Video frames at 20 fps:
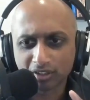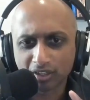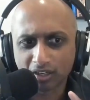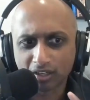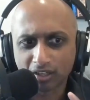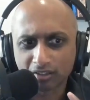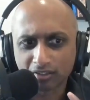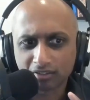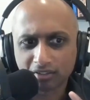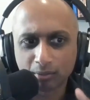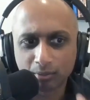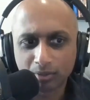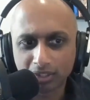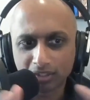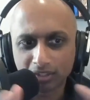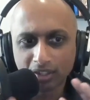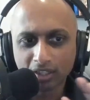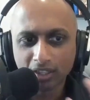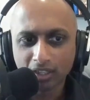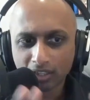to ask.
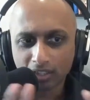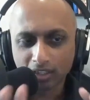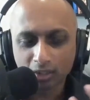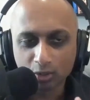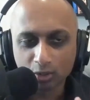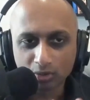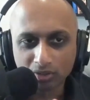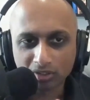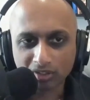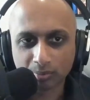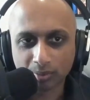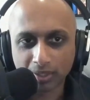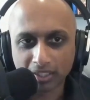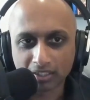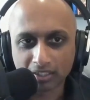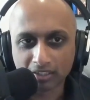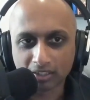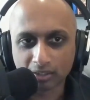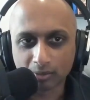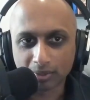Can you explain
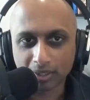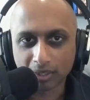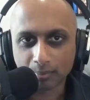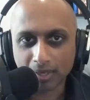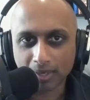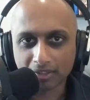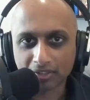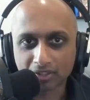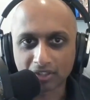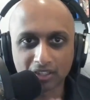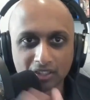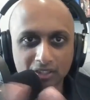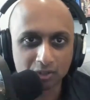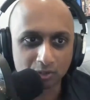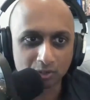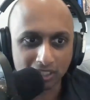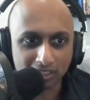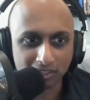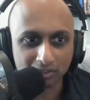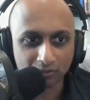a little bit about the
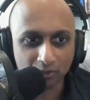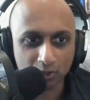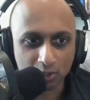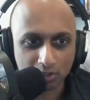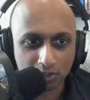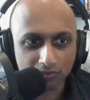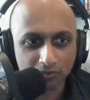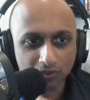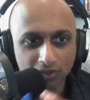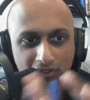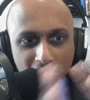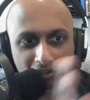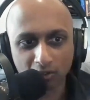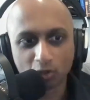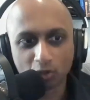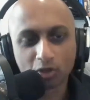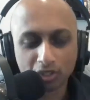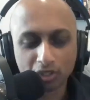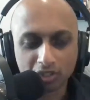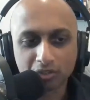interactive version versus the
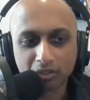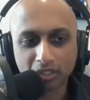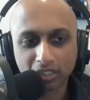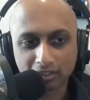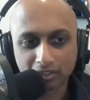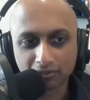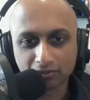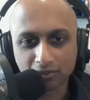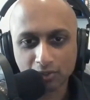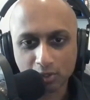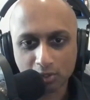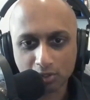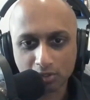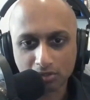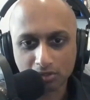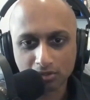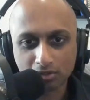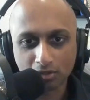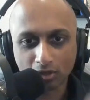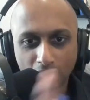non-interactive
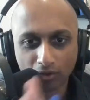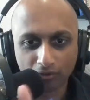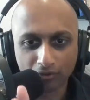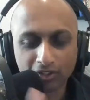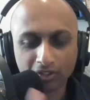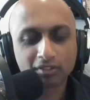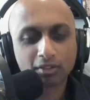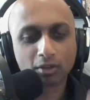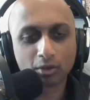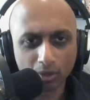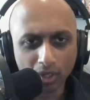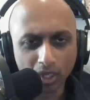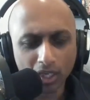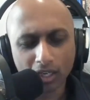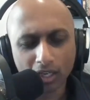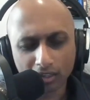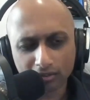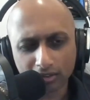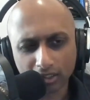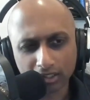version of this? So
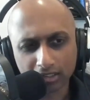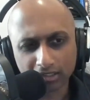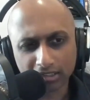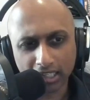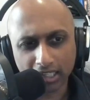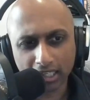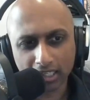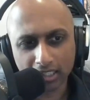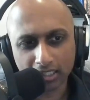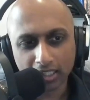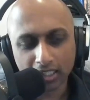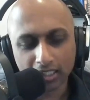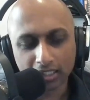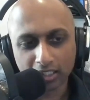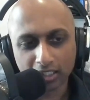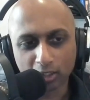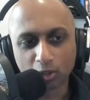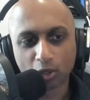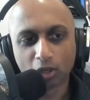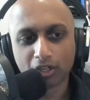as I understand,
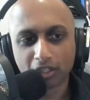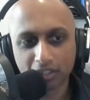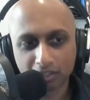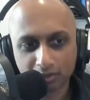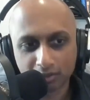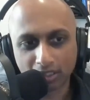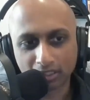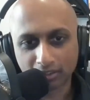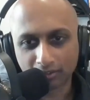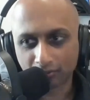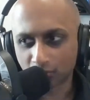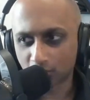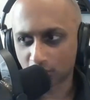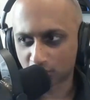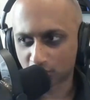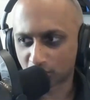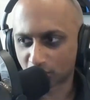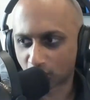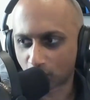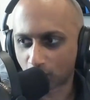the non-interactive
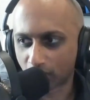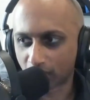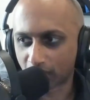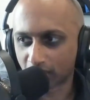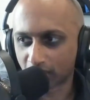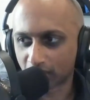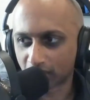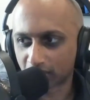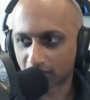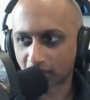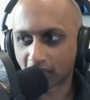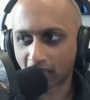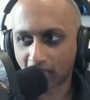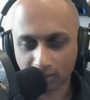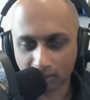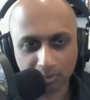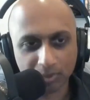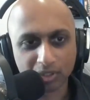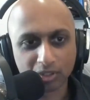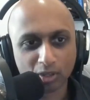version requires
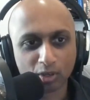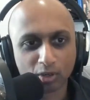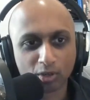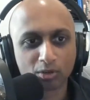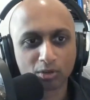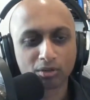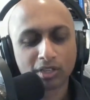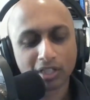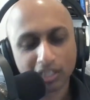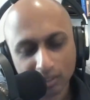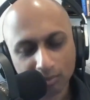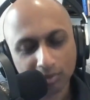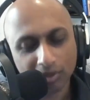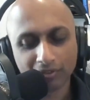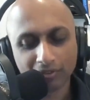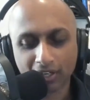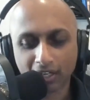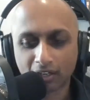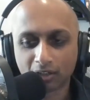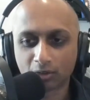APO, any
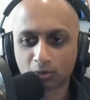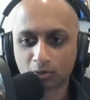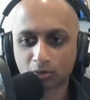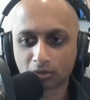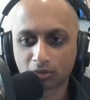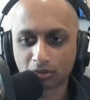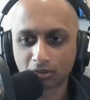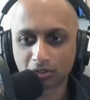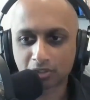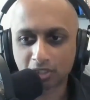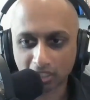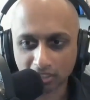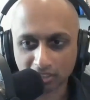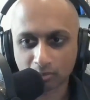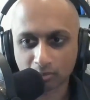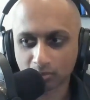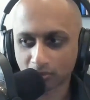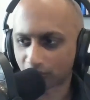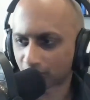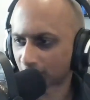prove out, or check
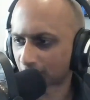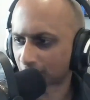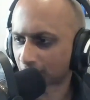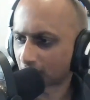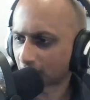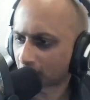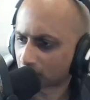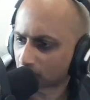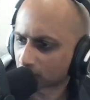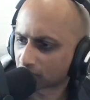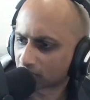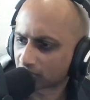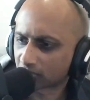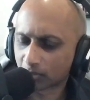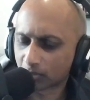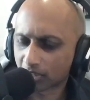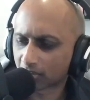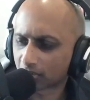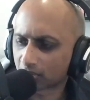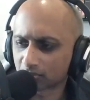template verify, or
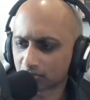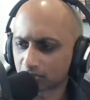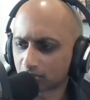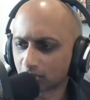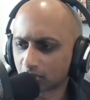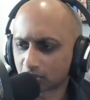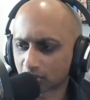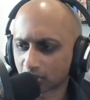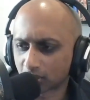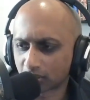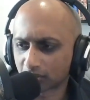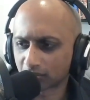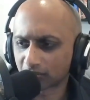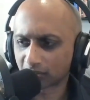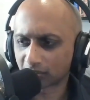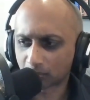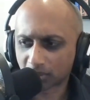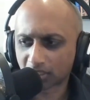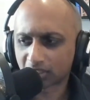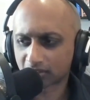some other alternatives
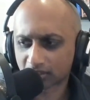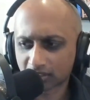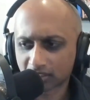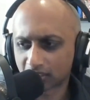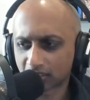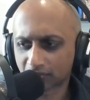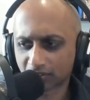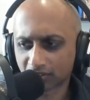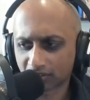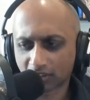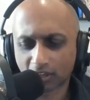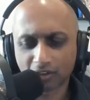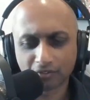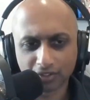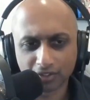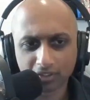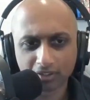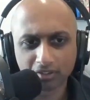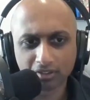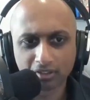that basically give us
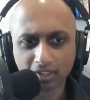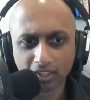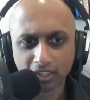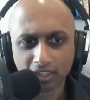covenants,